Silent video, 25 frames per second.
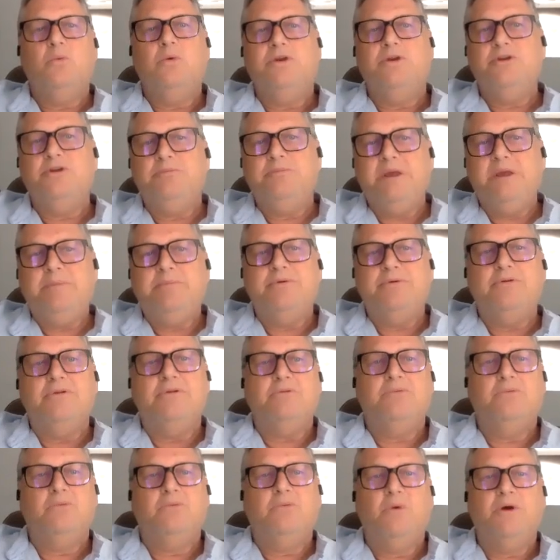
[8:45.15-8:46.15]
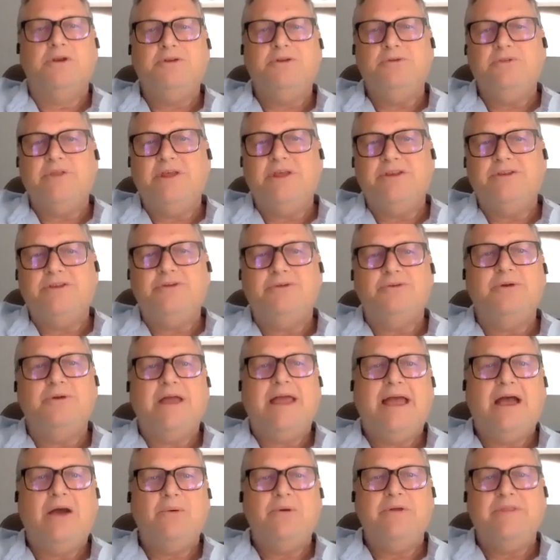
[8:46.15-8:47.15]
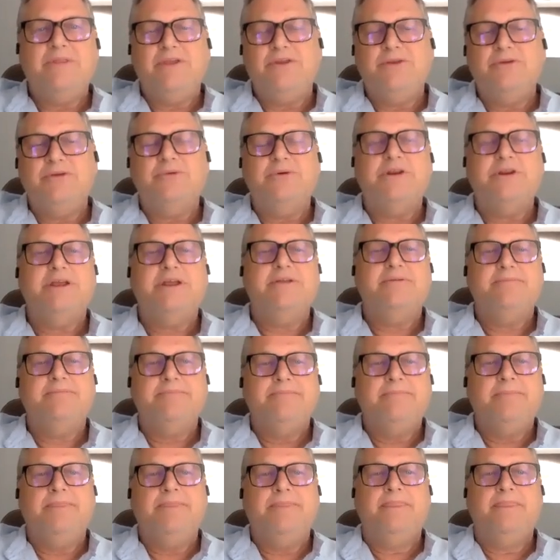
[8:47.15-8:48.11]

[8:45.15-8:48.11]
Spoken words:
what do they do? How are they doing?